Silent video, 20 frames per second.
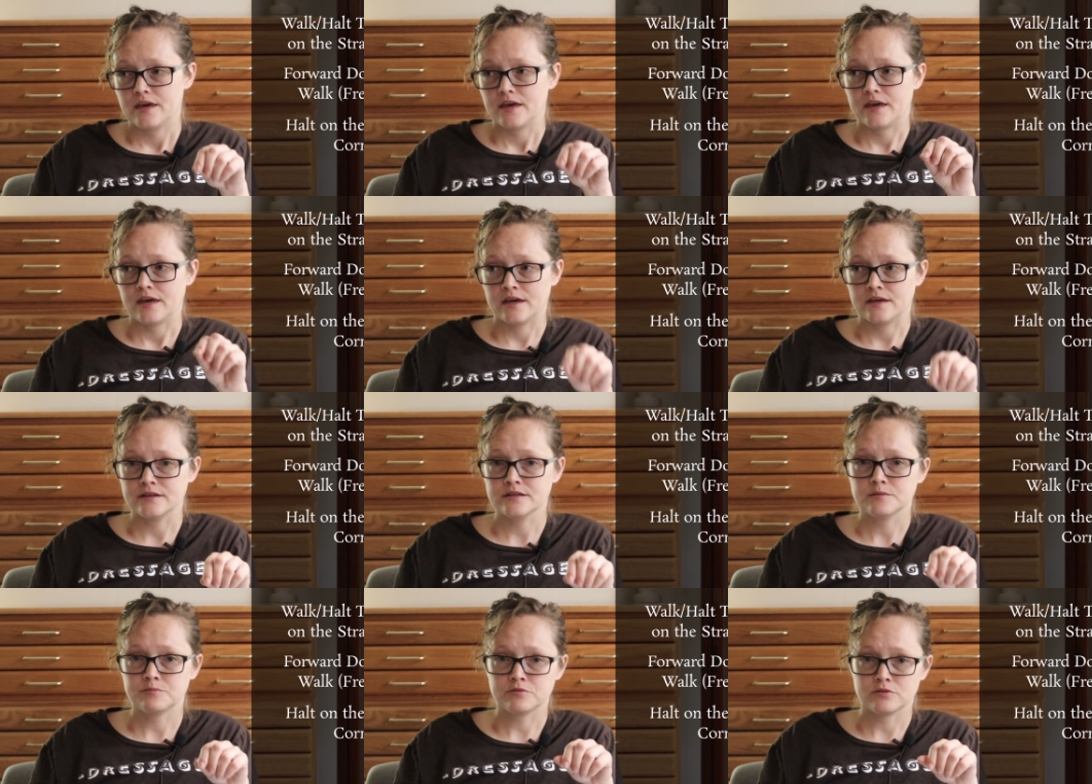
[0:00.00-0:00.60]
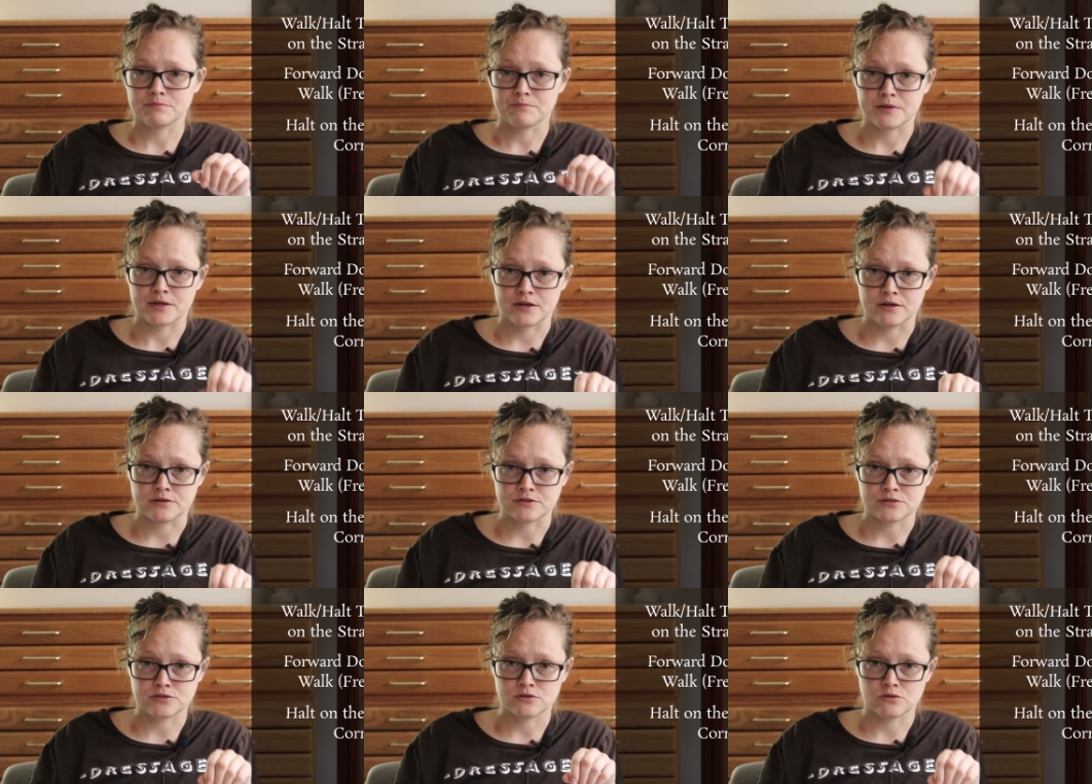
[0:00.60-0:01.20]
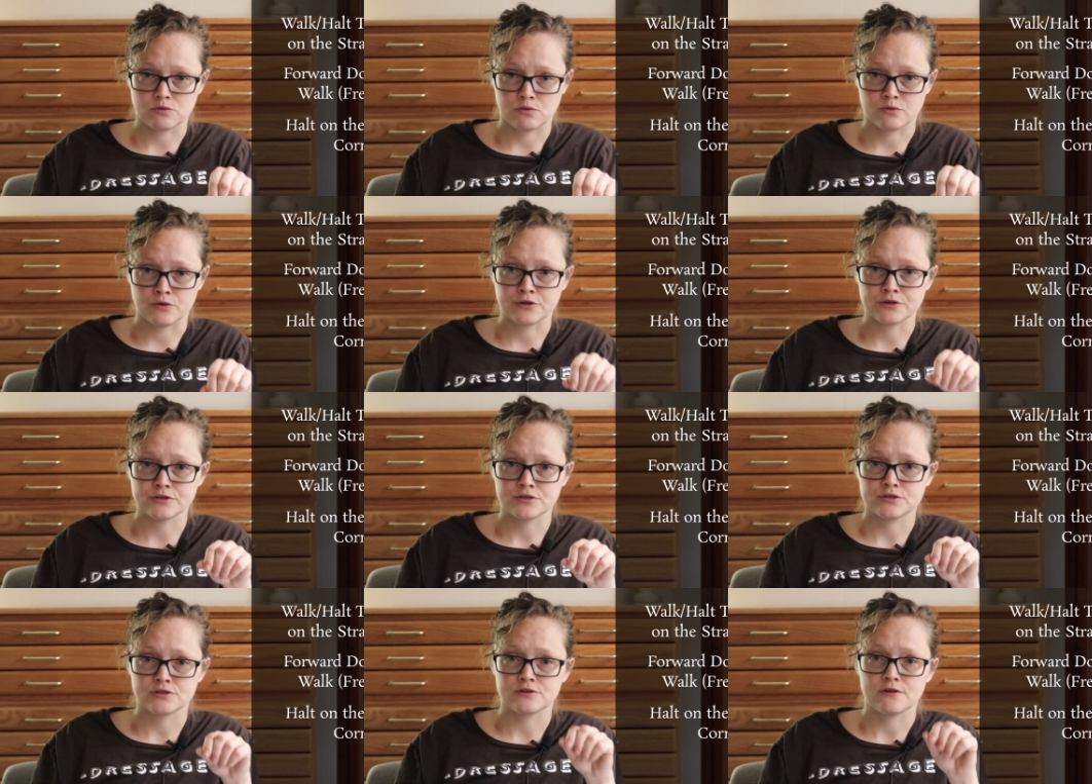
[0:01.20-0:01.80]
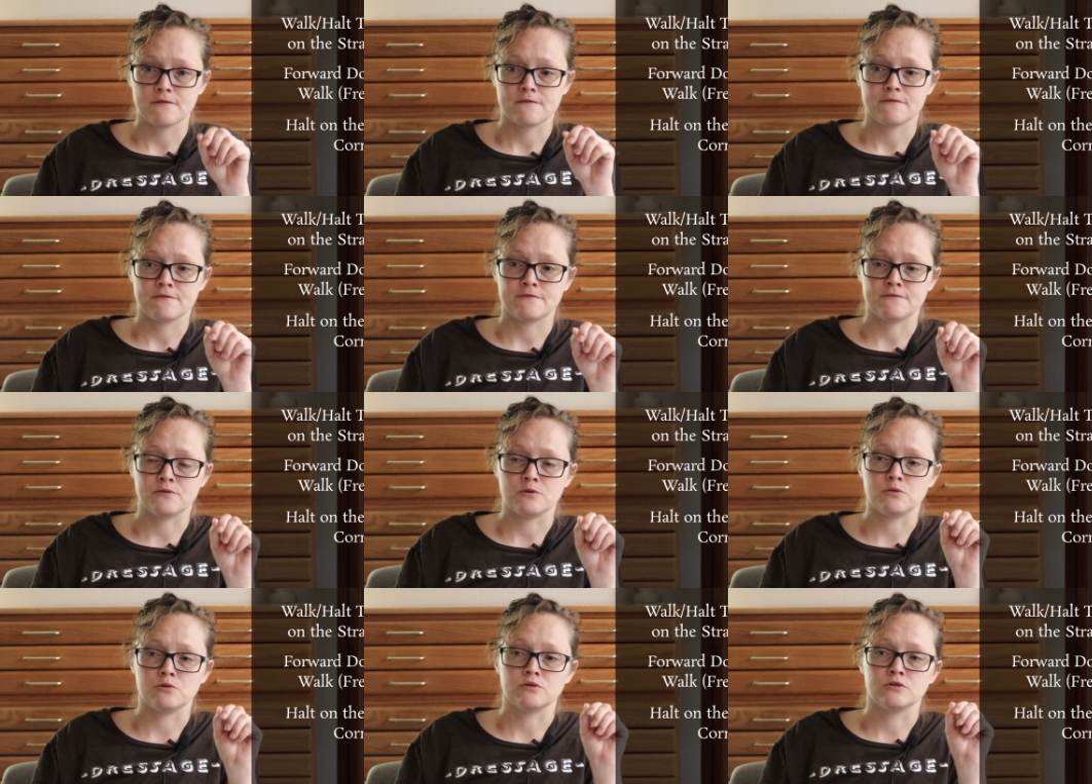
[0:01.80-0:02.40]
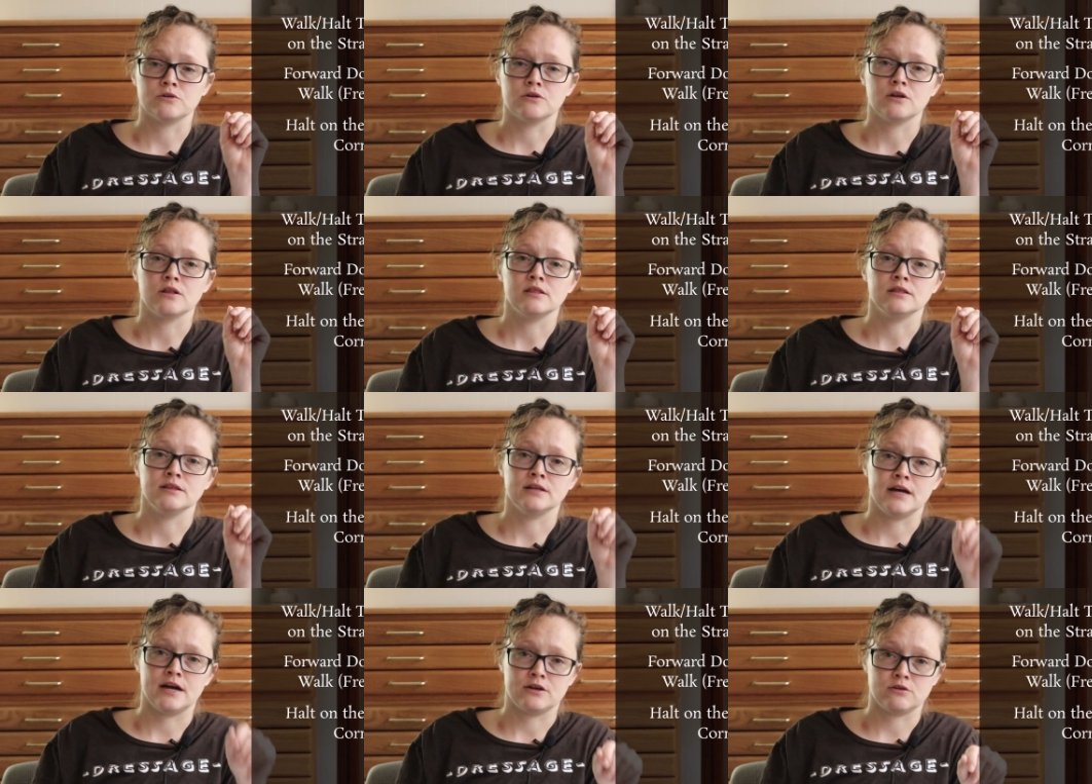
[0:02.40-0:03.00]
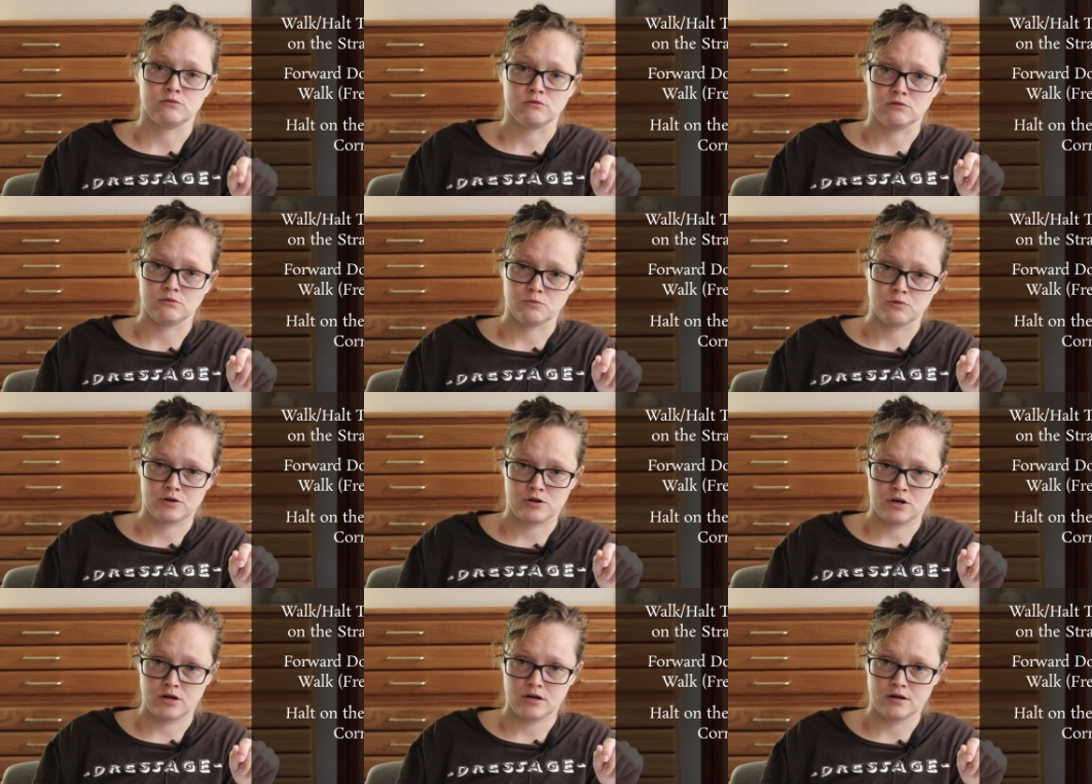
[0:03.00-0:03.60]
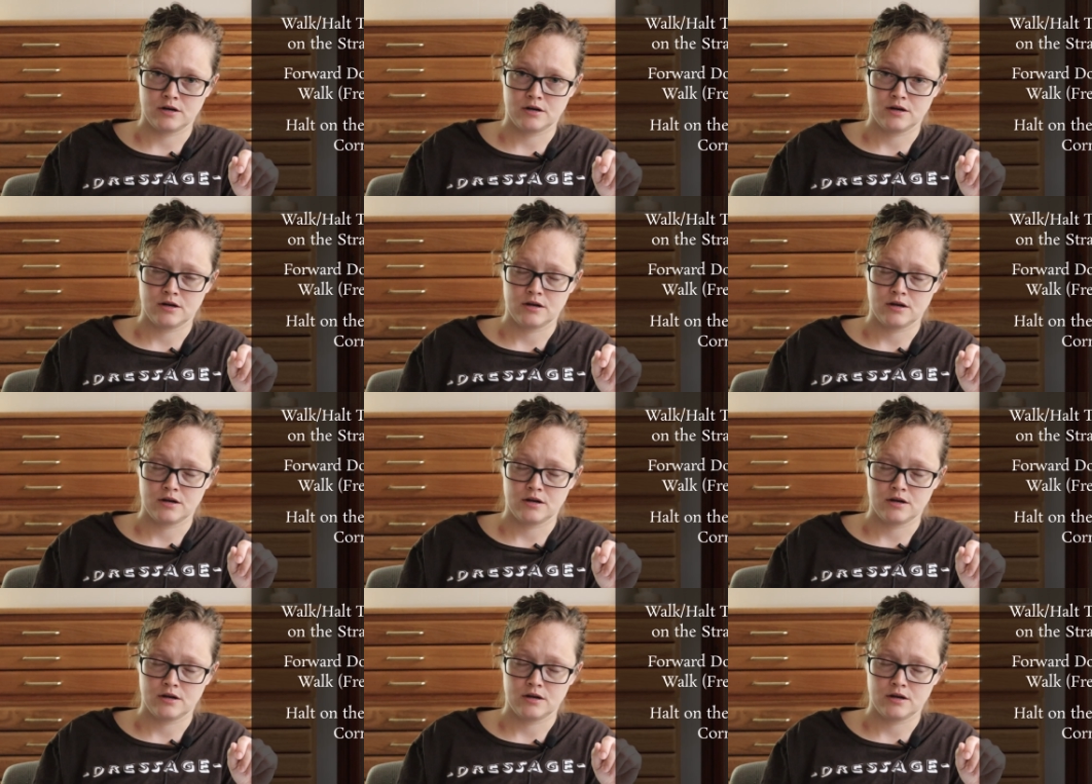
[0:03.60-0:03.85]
and it prepares the horse for lateral work.